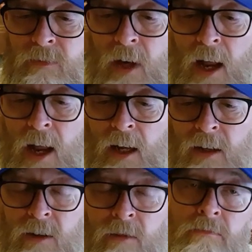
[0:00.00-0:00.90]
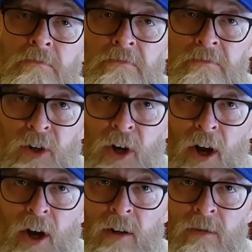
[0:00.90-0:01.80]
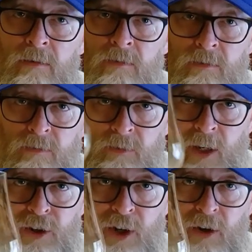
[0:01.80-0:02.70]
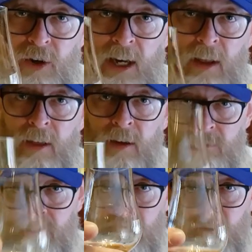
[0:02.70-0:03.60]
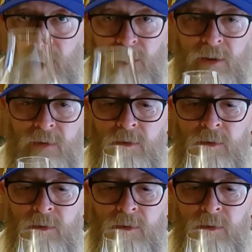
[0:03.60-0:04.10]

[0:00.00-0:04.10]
and for now here's to your good health cheers